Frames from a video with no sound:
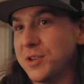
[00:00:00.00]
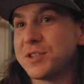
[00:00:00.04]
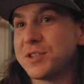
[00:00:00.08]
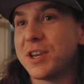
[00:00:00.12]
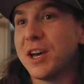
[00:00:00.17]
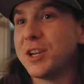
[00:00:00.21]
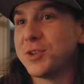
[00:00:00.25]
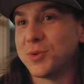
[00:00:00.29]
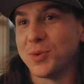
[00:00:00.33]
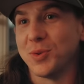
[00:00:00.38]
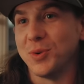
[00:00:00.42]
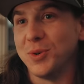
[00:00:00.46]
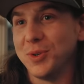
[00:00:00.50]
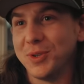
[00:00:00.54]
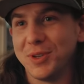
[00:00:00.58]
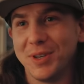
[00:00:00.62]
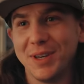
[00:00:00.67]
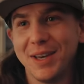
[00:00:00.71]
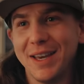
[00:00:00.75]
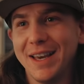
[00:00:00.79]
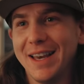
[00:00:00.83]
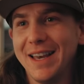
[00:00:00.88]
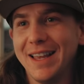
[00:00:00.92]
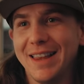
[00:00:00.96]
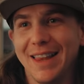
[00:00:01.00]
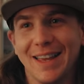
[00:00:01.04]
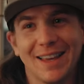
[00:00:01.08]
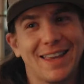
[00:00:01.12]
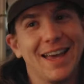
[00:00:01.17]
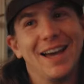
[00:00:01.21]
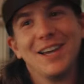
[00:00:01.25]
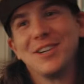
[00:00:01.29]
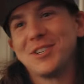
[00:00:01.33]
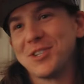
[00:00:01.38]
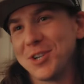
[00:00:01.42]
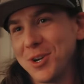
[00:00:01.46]
scheduled,
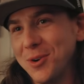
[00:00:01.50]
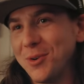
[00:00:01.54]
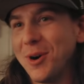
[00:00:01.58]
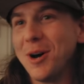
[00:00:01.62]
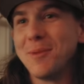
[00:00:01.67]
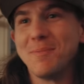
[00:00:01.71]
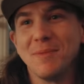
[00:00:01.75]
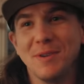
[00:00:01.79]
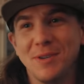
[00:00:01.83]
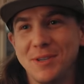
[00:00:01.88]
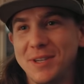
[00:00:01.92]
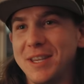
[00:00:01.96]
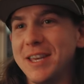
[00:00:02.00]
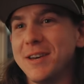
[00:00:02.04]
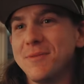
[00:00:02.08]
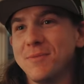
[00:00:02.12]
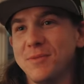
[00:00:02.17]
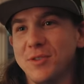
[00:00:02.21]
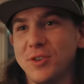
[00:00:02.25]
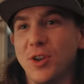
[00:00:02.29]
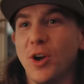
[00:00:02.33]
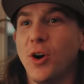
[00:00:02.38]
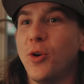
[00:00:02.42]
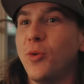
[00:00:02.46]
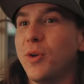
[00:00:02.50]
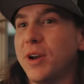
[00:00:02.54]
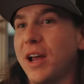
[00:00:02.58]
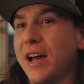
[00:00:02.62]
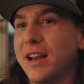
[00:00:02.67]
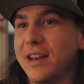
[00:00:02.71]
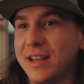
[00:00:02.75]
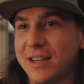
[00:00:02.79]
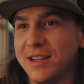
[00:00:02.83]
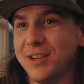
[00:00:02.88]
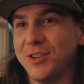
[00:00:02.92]
like I show up and get know what I need